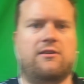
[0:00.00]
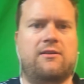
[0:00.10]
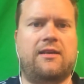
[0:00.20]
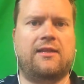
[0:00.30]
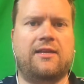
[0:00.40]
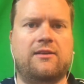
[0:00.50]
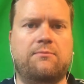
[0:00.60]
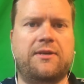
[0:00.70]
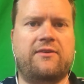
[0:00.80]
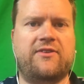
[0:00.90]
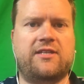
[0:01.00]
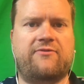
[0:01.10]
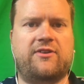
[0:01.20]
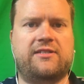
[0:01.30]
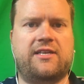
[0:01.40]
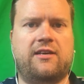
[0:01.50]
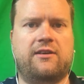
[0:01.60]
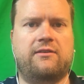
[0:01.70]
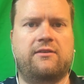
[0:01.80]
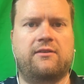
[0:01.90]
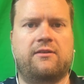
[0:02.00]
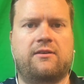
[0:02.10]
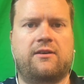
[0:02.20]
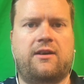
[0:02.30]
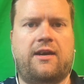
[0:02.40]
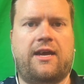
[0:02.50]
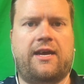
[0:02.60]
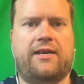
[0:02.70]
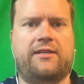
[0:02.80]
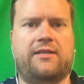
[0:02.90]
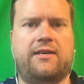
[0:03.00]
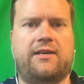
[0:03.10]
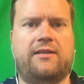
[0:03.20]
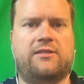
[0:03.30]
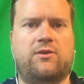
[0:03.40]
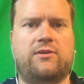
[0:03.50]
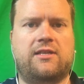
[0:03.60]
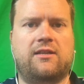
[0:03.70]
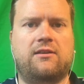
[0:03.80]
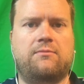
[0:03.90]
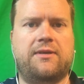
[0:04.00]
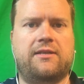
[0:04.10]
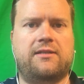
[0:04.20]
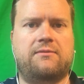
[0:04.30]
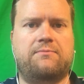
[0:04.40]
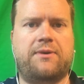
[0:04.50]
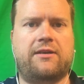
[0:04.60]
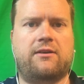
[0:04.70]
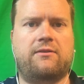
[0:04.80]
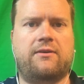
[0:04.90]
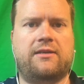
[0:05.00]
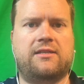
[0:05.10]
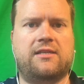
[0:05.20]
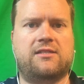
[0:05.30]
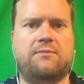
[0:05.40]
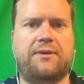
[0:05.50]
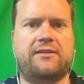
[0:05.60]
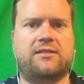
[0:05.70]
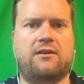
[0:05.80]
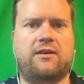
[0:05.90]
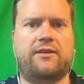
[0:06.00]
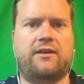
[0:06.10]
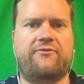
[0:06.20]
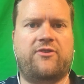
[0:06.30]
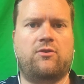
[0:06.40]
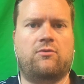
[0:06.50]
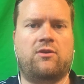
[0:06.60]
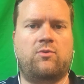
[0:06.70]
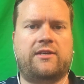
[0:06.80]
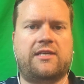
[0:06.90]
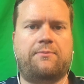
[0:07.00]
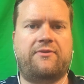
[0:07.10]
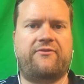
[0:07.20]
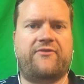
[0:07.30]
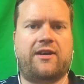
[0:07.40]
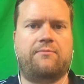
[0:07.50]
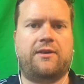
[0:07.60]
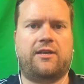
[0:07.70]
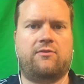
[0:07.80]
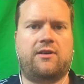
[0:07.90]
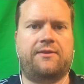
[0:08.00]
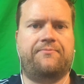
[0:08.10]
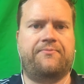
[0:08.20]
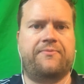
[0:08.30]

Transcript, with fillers: here a little bit of a difference here, and so it's a little bit better. It just depends on in what type of environment you're on.